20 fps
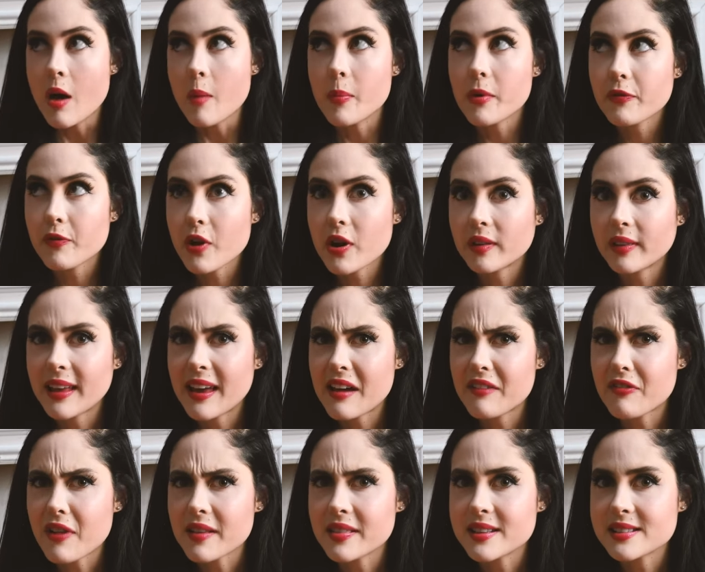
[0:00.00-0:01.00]
but frankly I
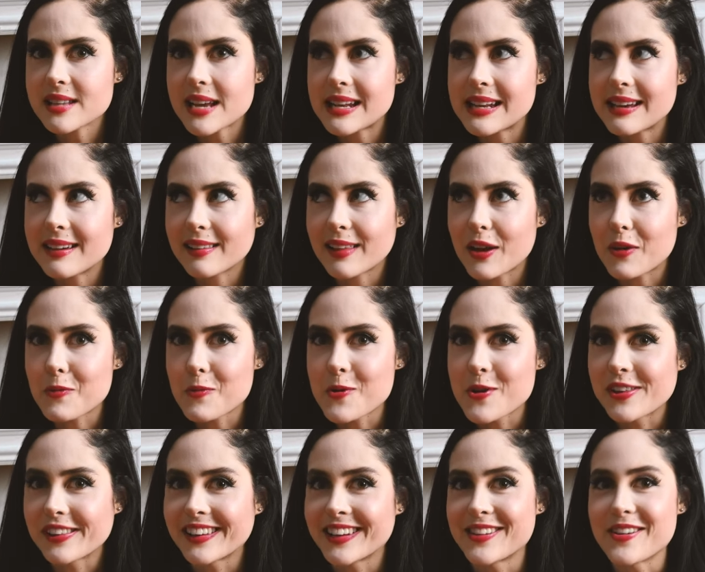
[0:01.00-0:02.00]
find this idea like
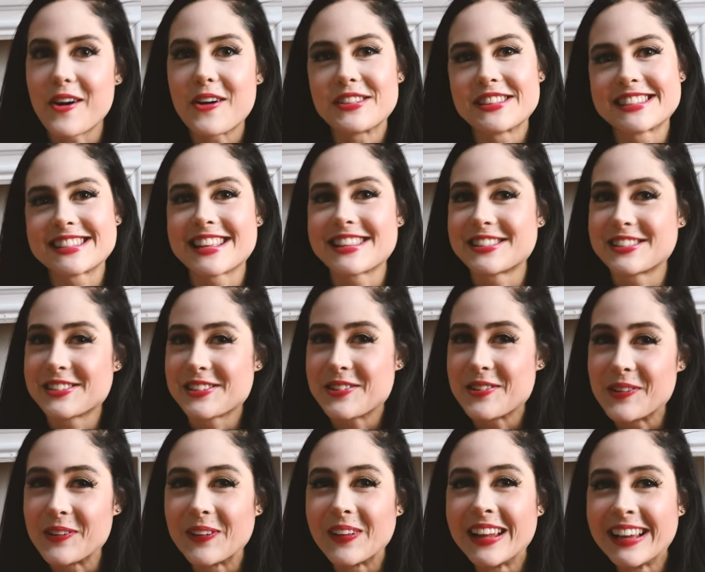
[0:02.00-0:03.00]
really
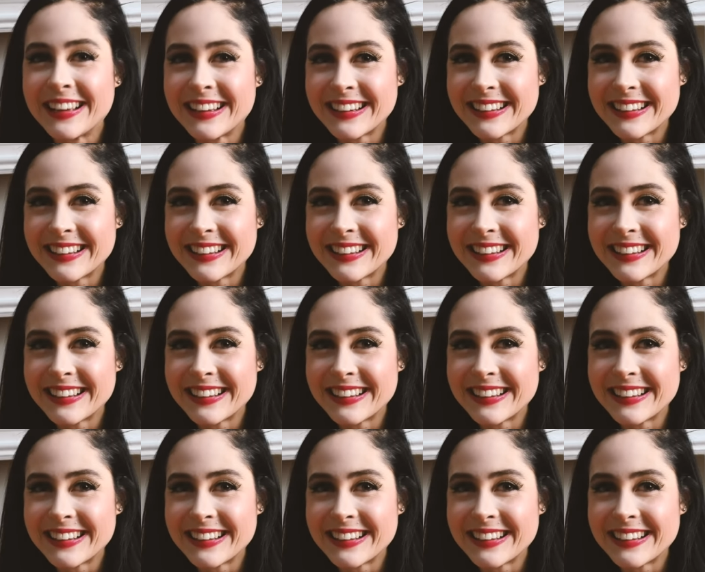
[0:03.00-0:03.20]
nonsensical.